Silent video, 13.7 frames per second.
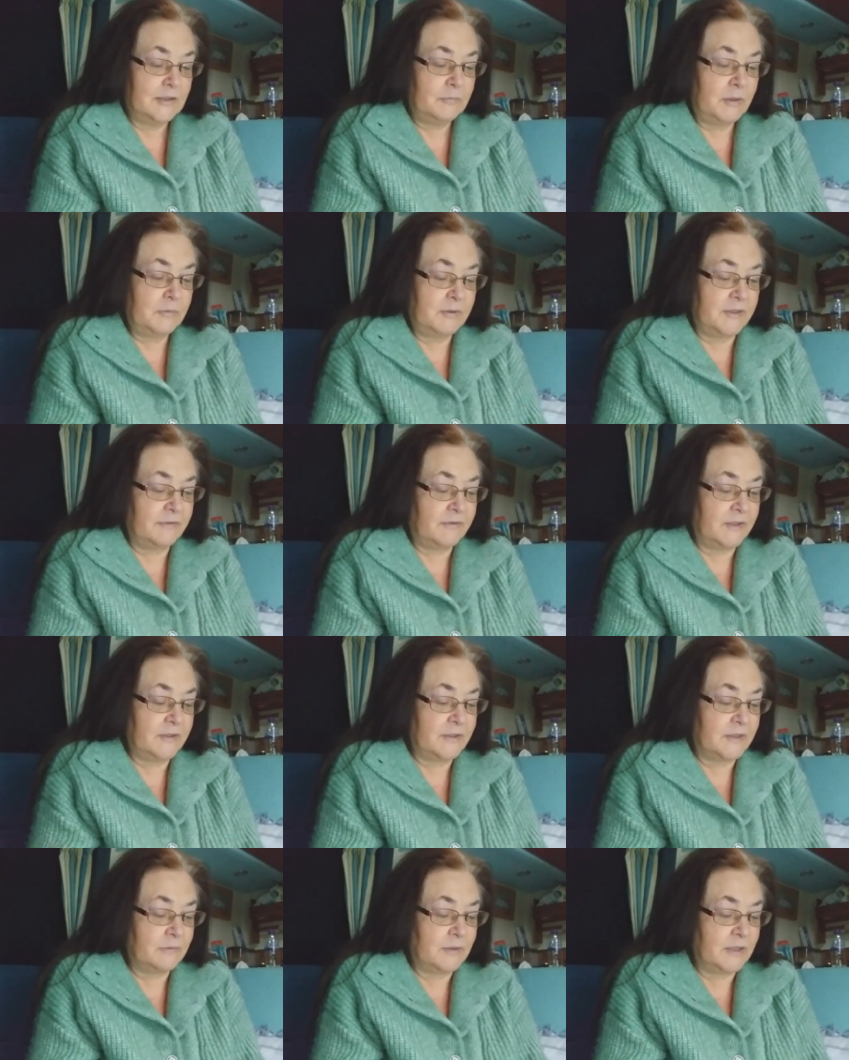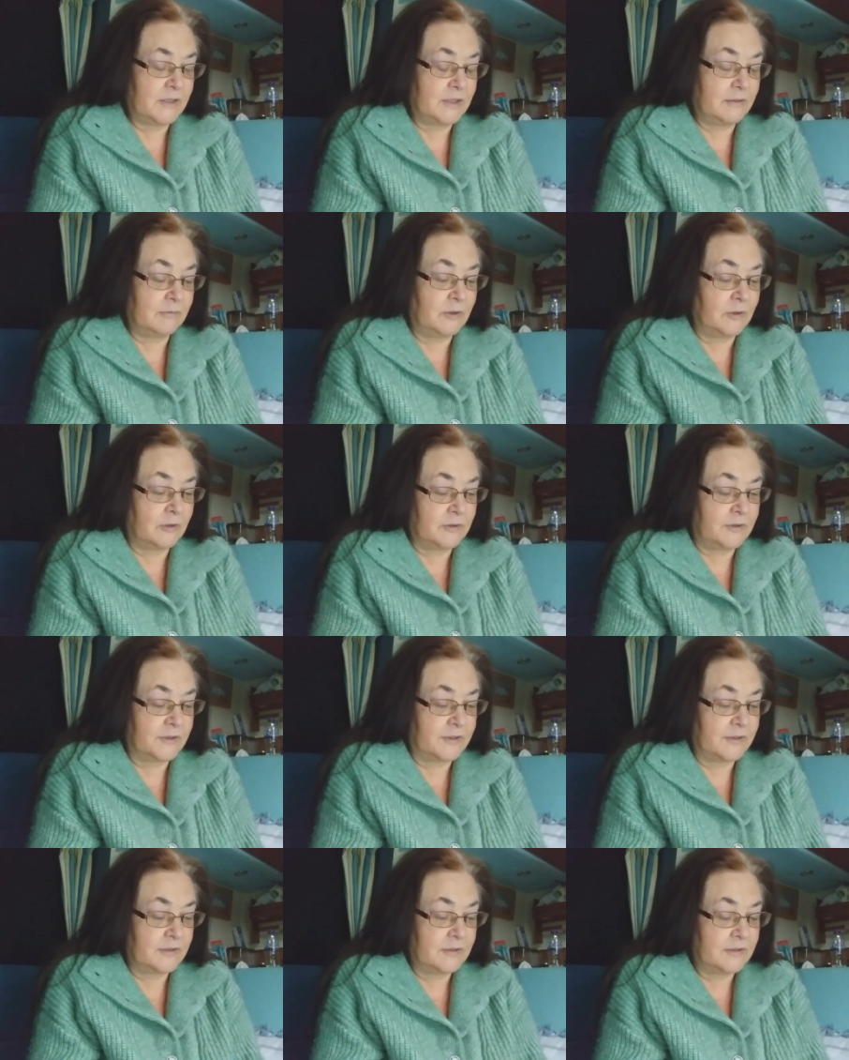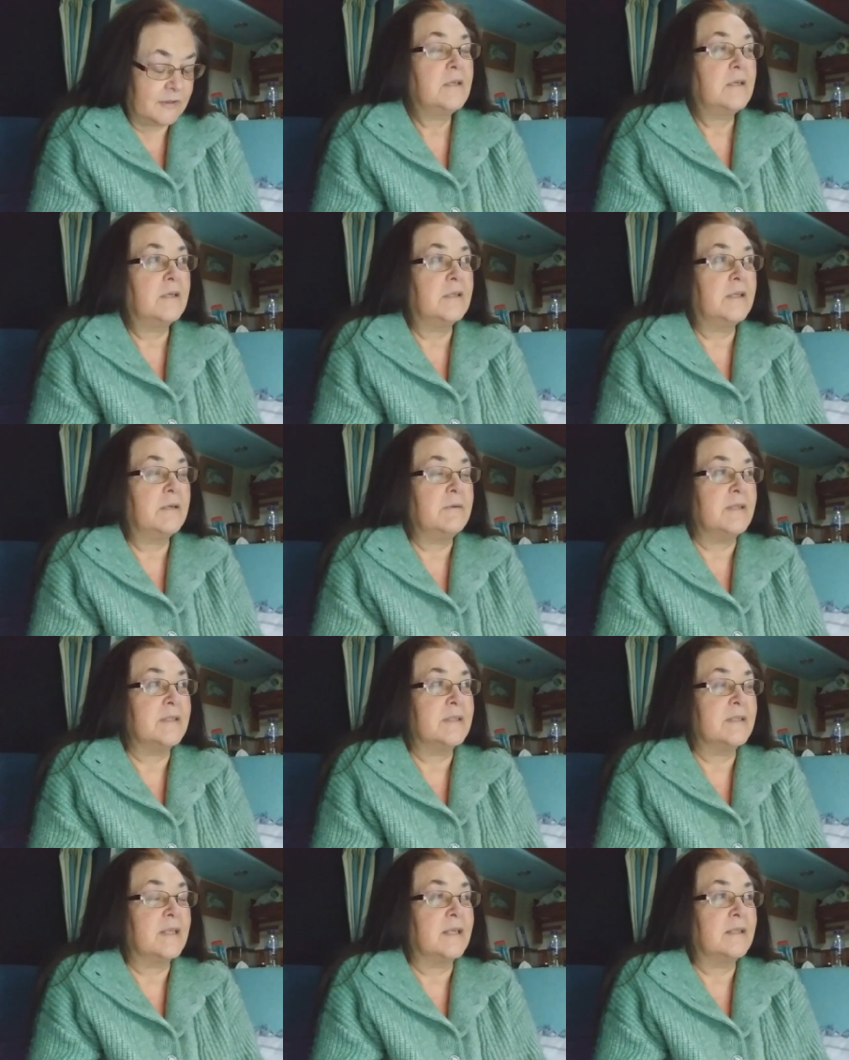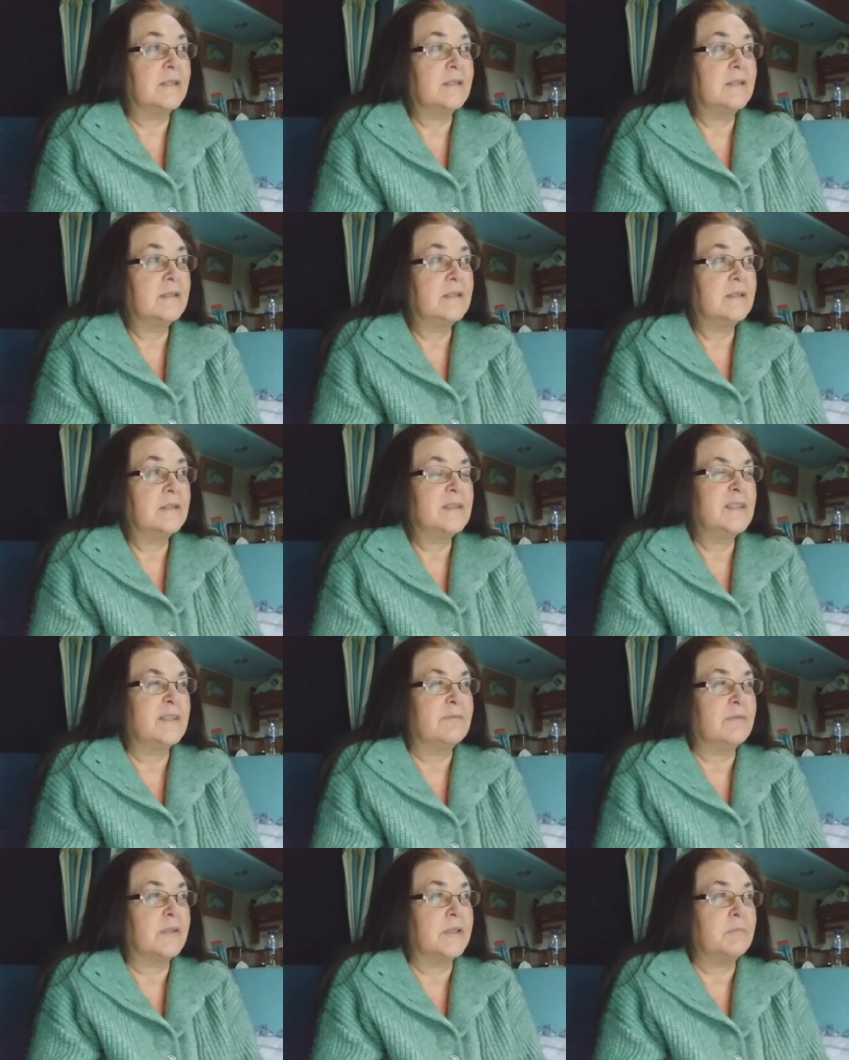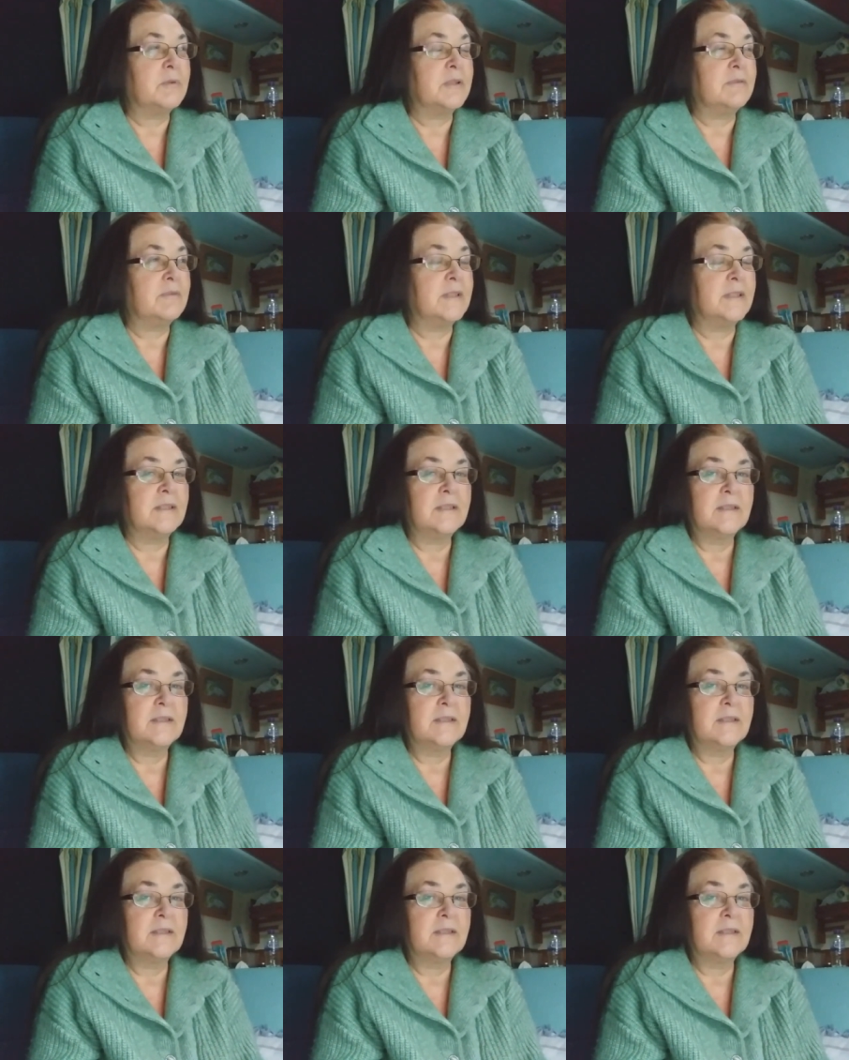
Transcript: People never used to worship gods. I'll go into that just very briefly.